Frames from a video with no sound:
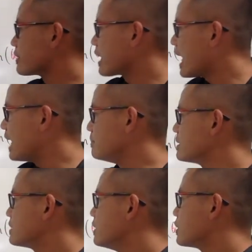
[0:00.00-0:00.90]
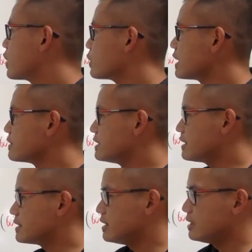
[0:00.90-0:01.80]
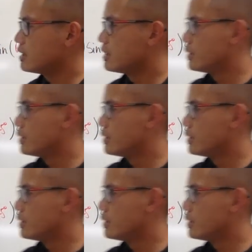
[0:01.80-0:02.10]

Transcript: Times cosine of 60.